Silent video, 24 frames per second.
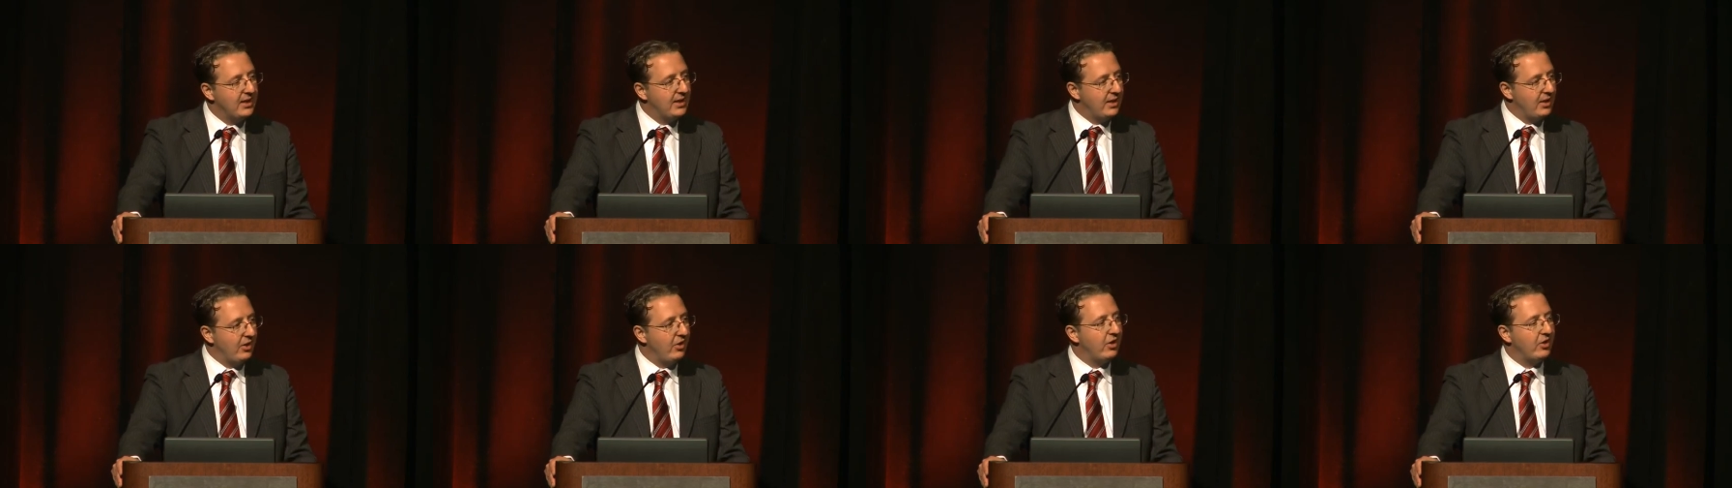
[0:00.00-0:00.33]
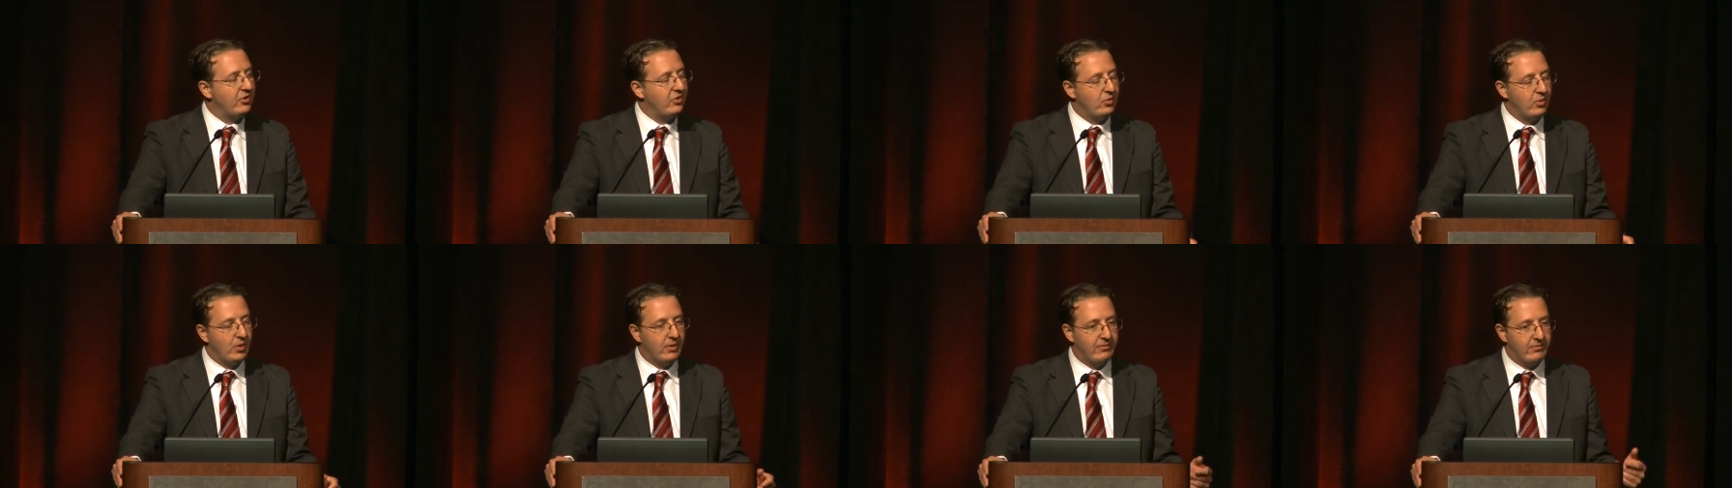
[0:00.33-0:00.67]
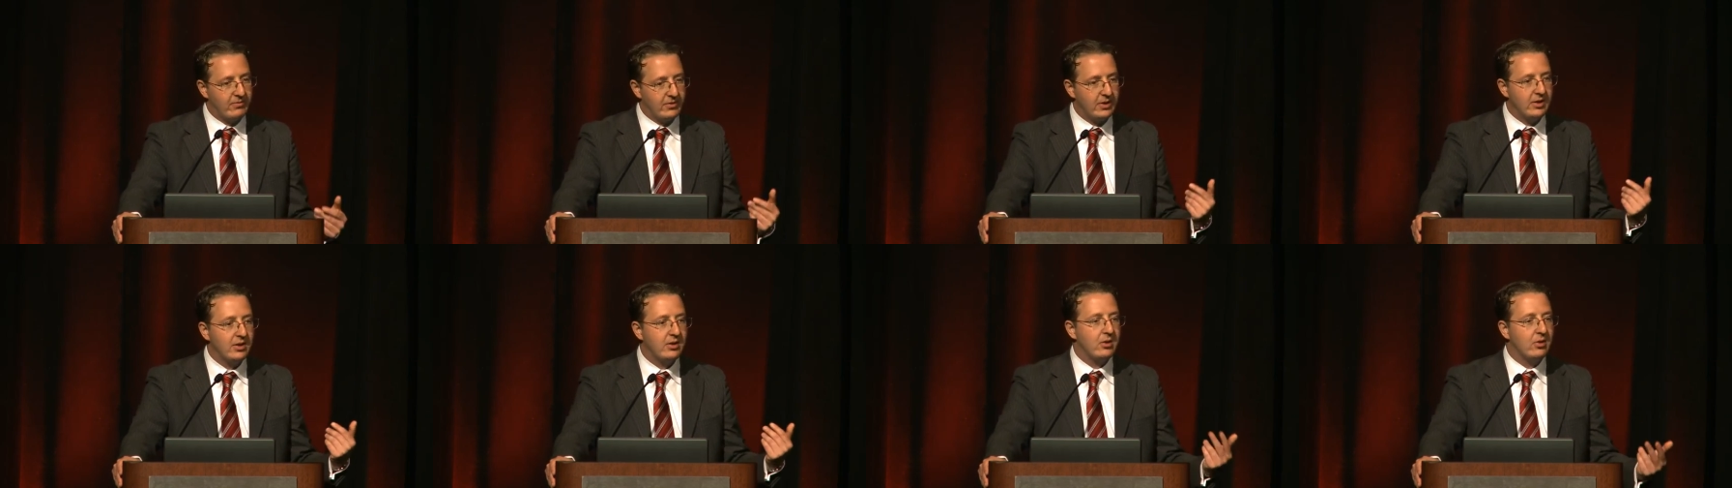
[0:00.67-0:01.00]
You can do a
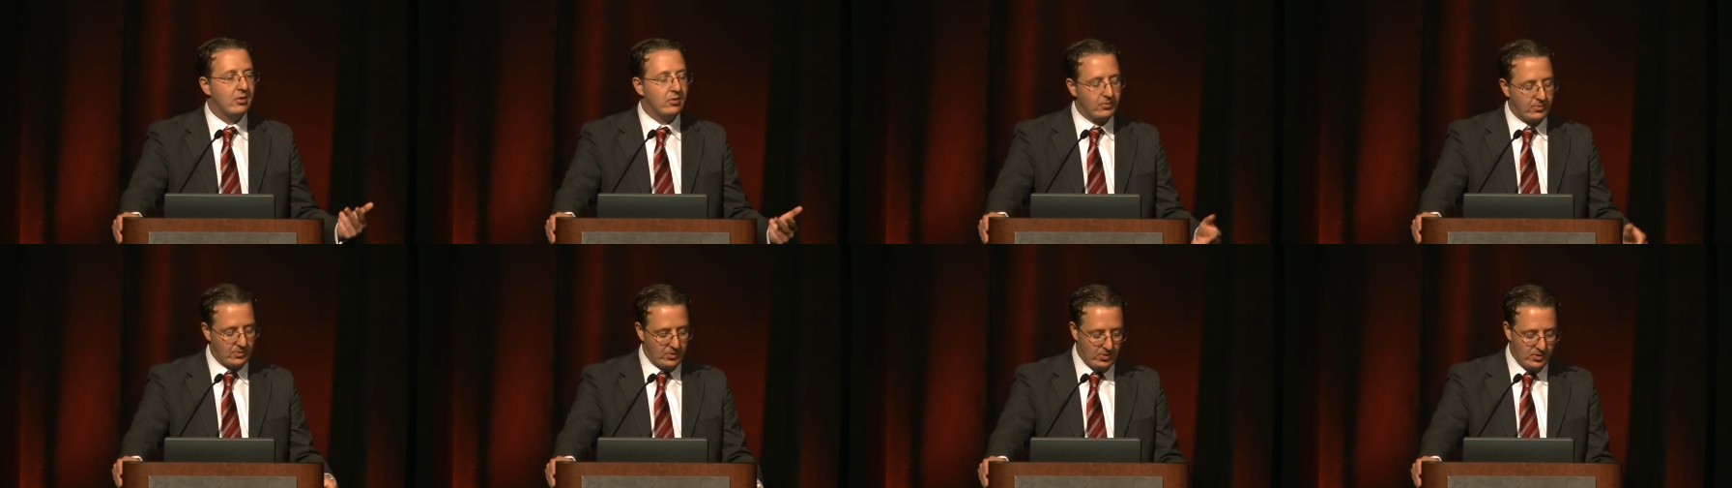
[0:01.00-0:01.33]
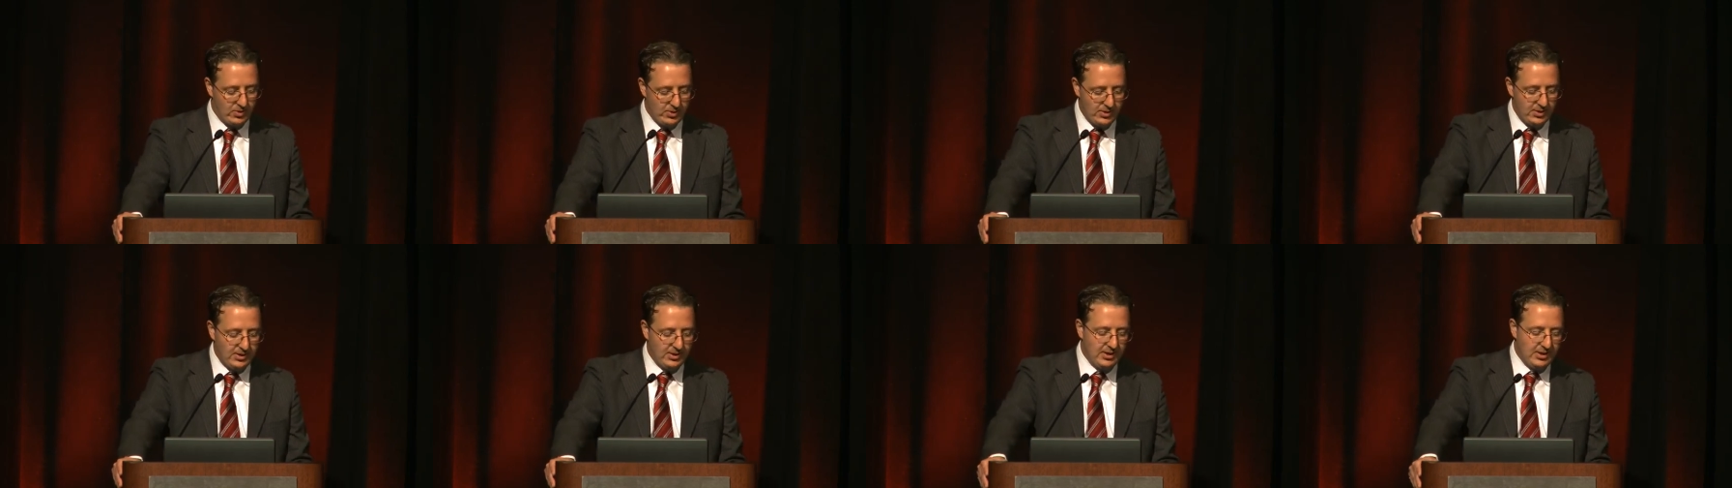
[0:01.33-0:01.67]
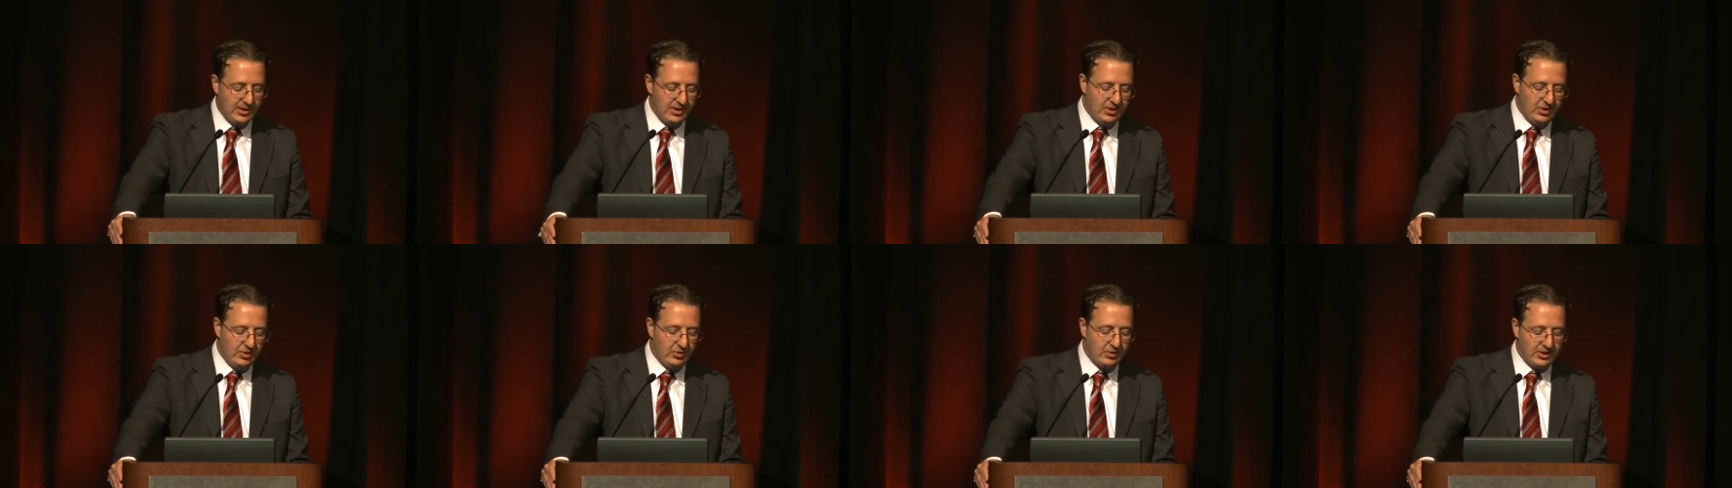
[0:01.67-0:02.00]
vertical roll,
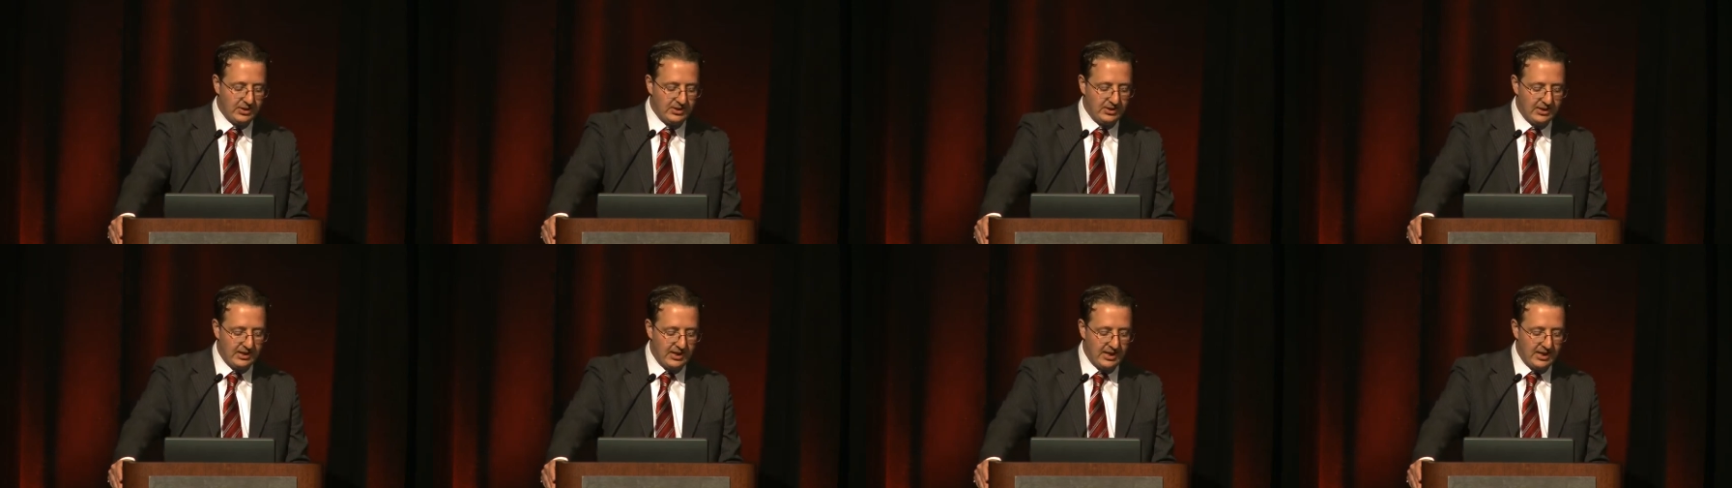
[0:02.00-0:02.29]
you can